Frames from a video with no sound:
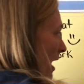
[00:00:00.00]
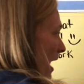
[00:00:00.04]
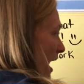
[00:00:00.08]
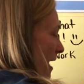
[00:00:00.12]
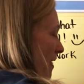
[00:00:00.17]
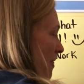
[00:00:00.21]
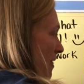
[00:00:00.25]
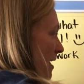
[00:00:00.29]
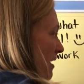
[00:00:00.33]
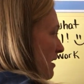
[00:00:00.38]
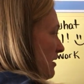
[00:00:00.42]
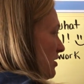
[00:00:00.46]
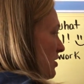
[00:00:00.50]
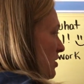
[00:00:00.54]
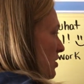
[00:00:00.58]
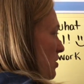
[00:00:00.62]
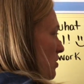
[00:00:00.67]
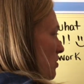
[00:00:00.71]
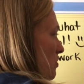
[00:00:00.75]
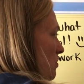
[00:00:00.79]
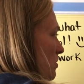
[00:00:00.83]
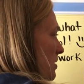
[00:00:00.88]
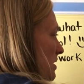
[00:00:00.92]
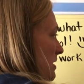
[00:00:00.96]
And then
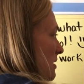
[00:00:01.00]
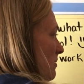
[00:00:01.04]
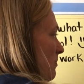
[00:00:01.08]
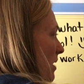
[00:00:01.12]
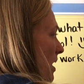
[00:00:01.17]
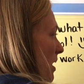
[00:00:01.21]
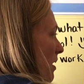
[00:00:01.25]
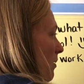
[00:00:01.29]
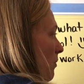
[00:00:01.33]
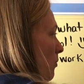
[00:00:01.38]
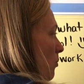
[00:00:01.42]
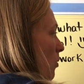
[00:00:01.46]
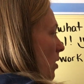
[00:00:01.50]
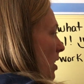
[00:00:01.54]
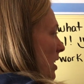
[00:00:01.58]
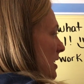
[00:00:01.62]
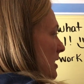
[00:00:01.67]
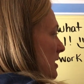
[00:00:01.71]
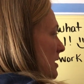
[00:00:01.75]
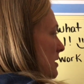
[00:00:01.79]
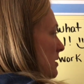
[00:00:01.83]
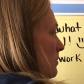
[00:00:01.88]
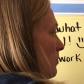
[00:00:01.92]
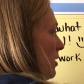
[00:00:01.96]
2 is in my
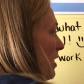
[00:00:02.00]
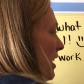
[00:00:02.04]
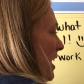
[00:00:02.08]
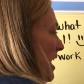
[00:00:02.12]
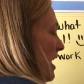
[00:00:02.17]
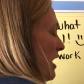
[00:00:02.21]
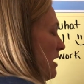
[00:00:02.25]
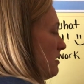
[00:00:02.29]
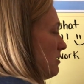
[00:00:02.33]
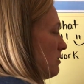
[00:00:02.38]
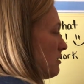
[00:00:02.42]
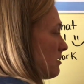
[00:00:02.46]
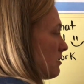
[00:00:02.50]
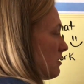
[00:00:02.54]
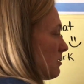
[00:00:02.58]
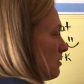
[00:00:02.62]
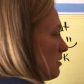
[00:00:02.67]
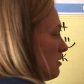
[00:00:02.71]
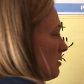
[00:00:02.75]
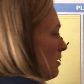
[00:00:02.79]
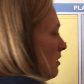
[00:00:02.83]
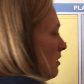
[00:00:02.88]
ones place,